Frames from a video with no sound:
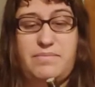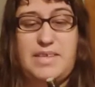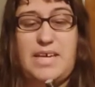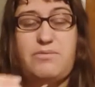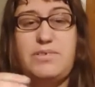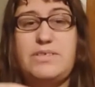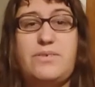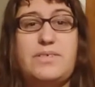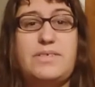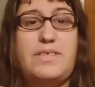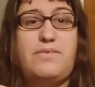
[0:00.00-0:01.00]
Every
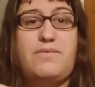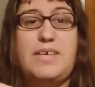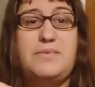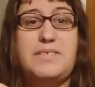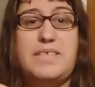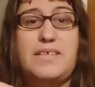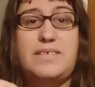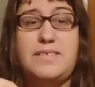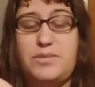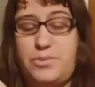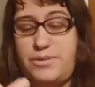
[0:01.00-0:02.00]
source they've found said
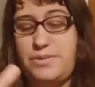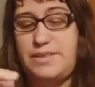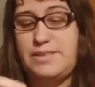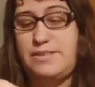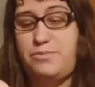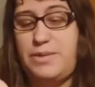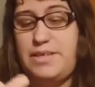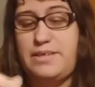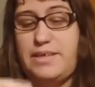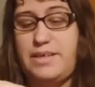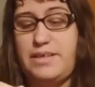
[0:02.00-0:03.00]
it's supposed to smell
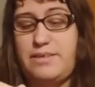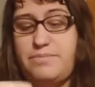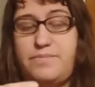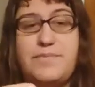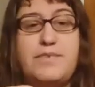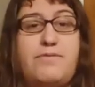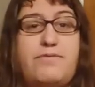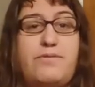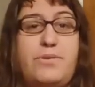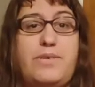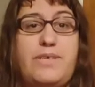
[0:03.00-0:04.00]
like
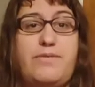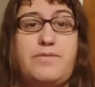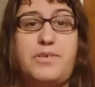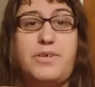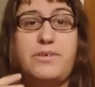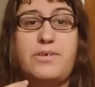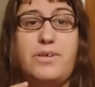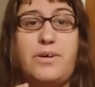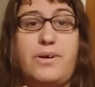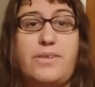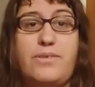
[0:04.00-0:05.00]
fruity, floral,
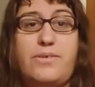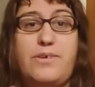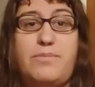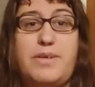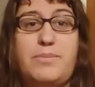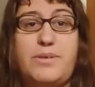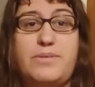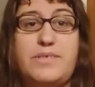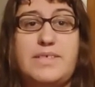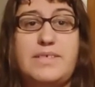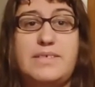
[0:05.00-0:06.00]
hawthorn,
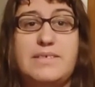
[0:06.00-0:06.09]
mimosa.